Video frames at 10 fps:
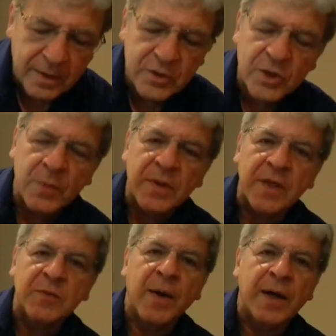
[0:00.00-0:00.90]
shipping
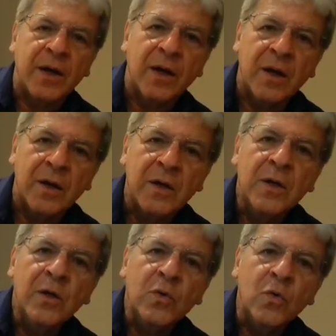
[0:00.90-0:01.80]
this by air,
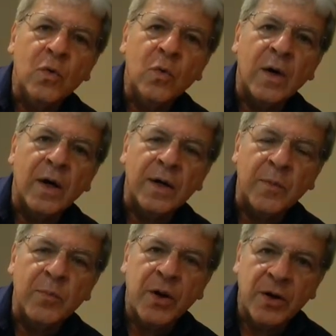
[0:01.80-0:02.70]

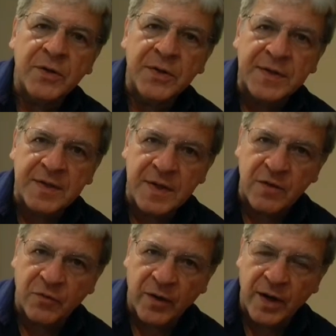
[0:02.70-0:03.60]
compared to sea
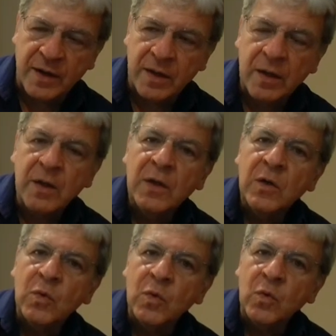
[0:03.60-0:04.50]
freight,
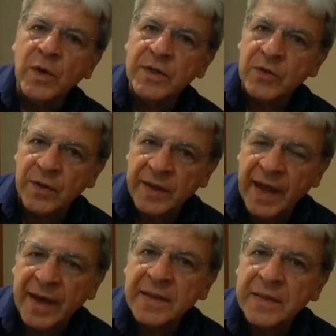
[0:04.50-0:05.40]
would certainly
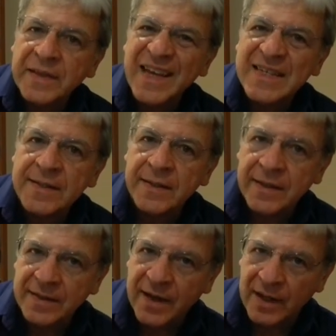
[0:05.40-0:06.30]
add less than
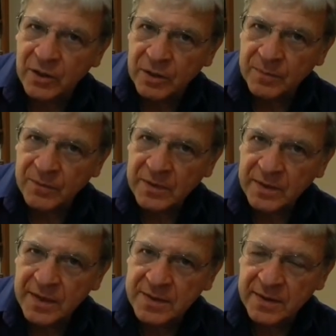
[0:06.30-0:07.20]

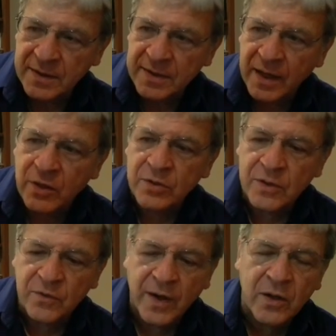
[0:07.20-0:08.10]
$1 to
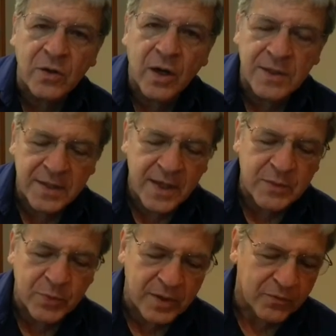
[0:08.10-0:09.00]
the final cost. And that's
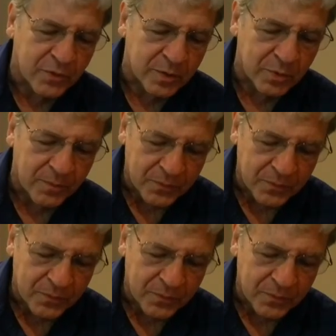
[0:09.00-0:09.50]
pretty affordable.